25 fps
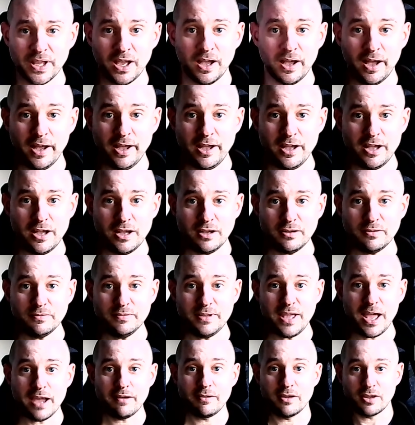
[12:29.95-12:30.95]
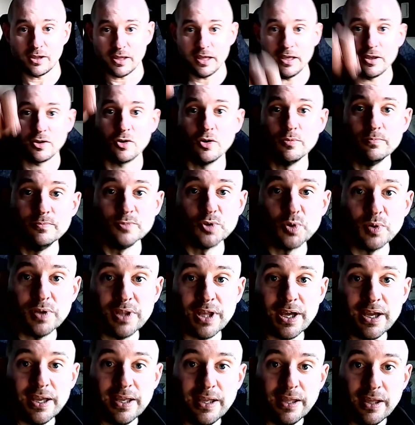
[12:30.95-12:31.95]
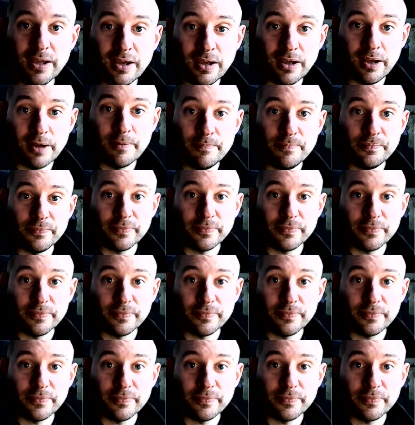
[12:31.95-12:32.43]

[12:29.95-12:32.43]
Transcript: Yeah, it comes with a